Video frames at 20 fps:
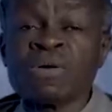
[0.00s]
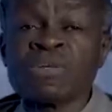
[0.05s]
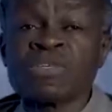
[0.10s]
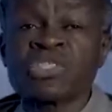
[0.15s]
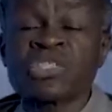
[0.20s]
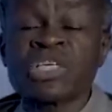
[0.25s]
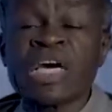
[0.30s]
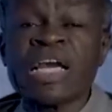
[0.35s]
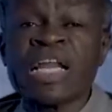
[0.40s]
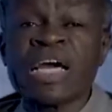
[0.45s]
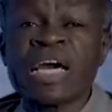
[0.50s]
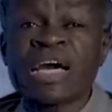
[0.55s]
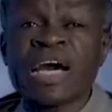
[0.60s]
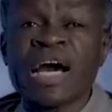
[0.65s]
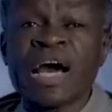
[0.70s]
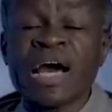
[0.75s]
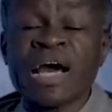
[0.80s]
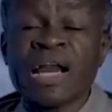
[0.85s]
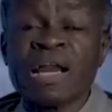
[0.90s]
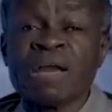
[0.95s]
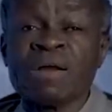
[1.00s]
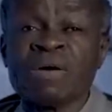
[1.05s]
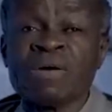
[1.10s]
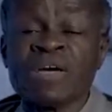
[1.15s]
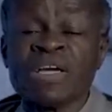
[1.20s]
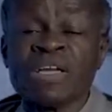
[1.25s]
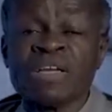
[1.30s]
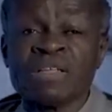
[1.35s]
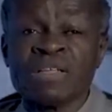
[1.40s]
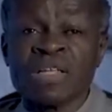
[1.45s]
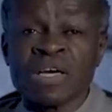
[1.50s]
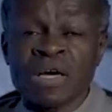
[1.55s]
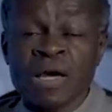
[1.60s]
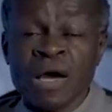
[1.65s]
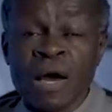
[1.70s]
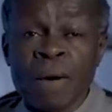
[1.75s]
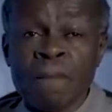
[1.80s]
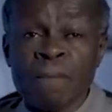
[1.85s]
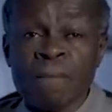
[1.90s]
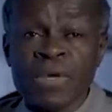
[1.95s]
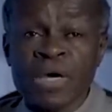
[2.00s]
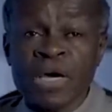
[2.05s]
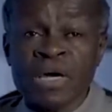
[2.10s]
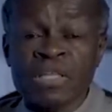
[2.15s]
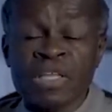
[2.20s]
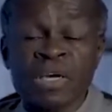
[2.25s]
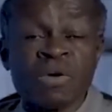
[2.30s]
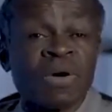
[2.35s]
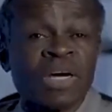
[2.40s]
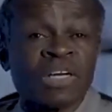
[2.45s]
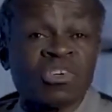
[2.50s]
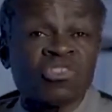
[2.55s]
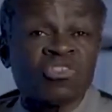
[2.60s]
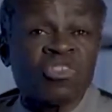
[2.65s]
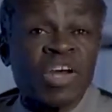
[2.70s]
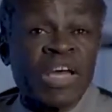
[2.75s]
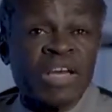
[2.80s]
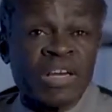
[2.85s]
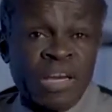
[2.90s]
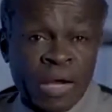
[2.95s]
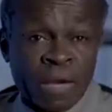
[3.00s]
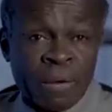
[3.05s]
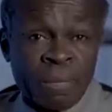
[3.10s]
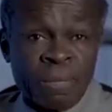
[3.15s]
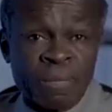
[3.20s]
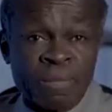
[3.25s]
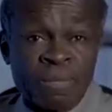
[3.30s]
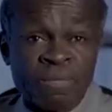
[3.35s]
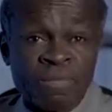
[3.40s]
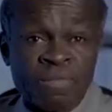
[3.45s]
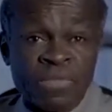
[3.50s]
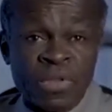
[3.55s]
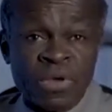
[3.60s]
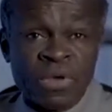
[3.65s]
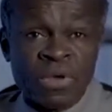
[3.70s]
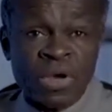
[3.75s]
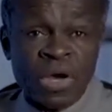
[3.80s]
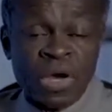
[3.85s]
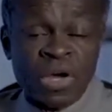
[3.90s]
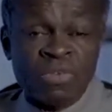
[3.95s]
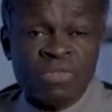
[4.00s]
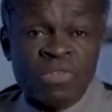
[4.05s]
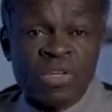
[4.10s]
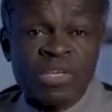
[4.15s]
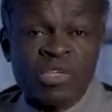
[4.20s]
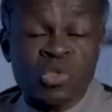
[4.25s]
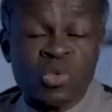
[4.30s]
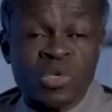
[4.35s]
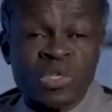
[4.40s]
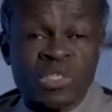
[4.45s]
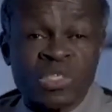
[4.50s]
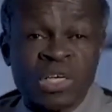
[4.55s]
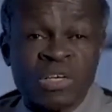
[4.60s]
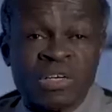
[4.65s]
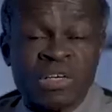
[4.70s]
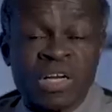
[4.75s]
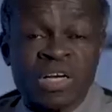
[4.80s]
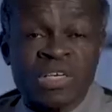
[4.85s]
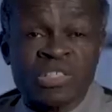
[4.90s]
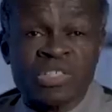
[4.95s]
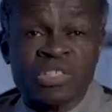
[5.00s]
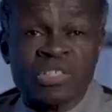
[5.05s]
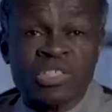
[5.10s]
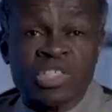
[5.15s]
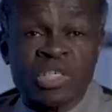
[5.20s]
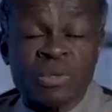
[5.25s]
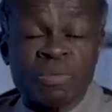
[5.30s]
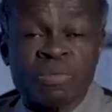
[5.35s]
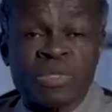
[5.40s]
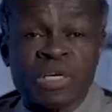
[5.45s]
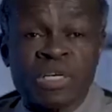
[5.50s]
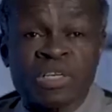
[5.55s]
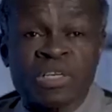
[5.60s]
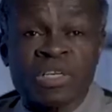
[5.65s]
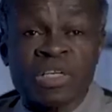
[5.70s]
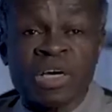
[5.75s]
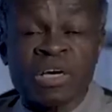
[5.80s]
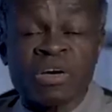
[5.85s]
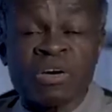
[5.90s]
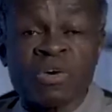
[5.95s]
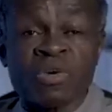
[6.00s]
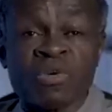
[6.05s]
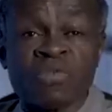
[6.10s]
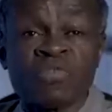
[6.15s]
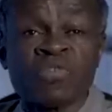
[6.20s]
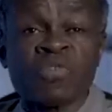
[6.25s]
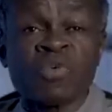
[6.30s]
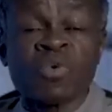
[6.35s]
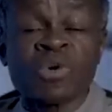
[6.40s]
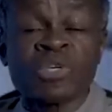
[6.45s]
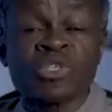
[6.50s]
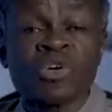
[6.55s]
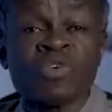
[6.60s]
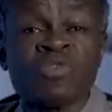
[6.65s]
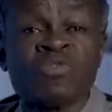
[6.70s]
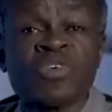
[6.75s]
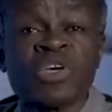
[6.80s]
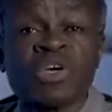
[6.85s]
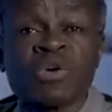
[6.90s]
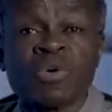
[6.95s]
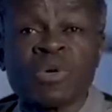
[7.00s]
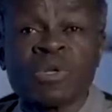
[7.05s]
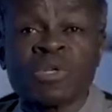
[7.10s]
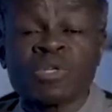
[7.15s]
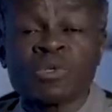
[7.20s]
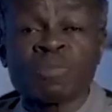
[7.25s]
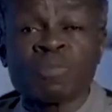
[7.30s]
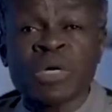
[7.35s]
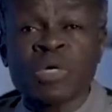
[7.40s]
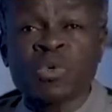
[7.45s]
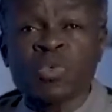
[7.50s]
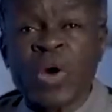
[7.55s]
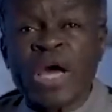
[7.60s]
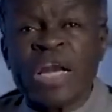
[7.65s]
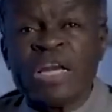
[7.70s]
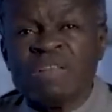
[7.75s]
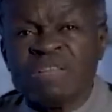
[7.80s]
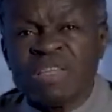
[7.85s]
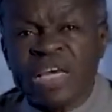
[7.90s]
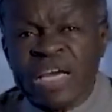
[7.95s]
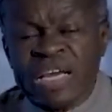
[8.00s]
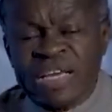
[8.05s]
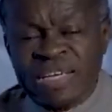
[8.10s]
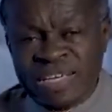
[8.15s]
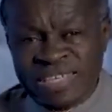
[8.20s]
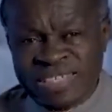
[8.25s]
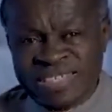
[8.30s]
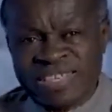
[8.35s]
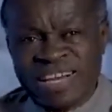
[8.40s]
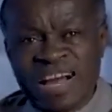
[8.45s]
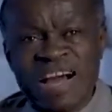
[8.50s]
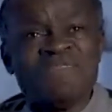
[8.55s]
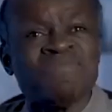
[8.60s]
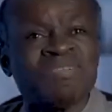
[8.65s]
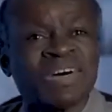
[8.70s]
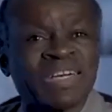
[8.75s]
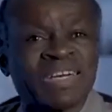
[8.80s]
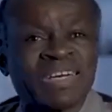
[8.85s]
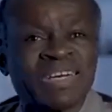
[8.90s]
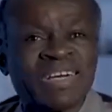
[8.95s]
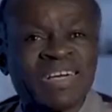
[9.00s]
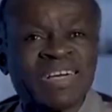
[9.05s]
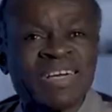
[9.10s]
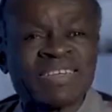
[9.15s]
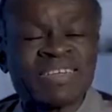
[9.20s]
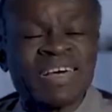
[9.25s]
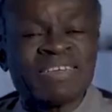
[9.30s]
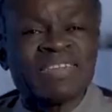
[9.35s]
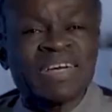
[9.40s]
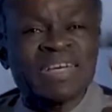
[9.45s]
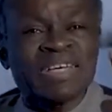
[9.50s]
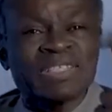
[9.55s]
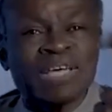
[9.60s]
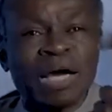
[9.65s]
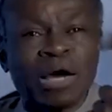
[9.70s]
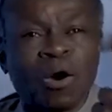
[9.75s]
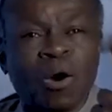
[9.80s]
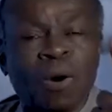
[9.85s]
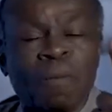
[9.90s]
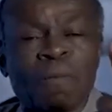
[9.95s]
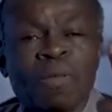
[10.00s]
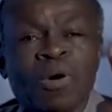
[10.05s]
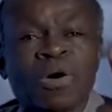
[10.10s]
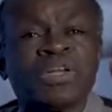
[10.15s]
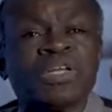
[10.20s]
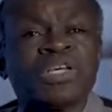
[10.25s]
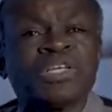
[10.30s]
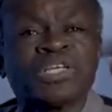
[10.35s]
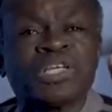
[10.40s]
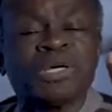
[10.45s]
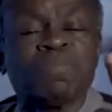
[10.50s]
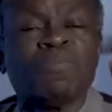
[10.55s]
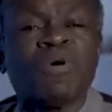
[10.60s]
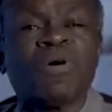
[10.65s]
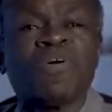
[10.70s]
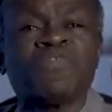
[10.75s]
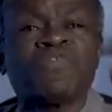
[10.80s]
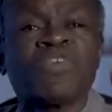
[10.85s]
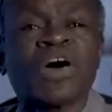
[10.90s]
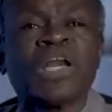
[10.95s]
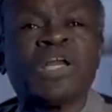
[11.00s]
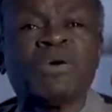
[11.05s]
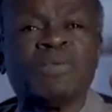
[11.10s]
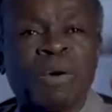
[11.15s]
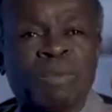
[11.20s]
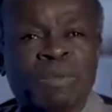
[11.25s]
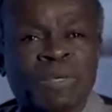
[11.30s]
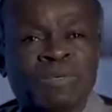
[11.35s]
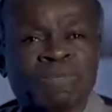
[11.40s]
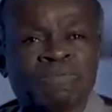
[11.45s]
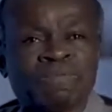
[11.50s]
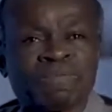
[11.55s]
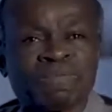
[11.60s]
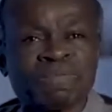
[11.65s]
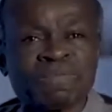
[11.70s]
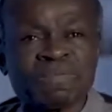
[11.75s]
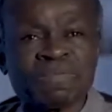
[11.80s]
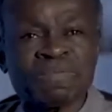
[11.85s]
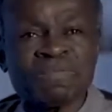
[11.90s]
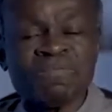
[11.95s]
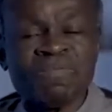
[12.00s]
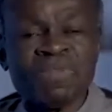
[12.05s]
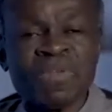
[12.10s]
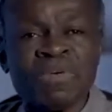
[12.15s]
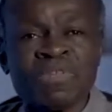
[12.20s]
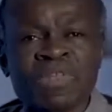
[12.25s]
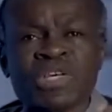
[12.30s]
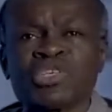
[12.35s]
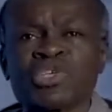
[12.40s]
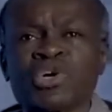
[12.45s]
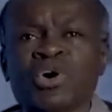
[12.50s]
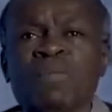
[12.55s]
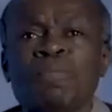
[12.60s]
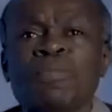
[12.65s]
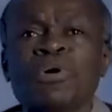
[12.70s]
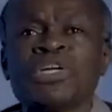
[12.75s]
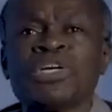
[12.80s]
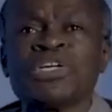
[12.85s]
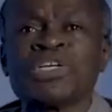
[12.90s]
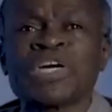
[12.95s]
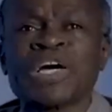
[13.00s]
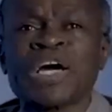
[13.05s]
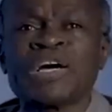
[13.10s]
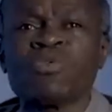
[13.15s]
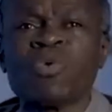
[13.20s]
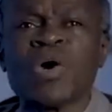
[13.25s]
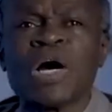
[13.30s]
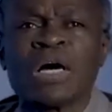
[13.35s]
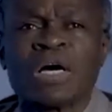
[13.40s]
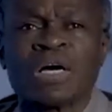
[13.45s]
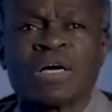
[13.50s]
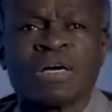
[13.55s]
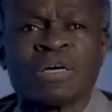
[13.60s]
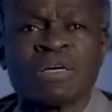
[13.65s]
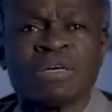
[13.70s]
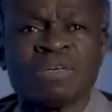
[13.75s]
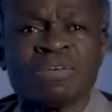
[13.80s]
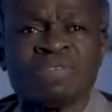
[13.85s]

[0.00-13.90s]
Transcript: Senegal or in the Gambia, they were trading. And this was a relationship that was of equals. But when they discovered that there is a commodity more valuable, this commodity can work,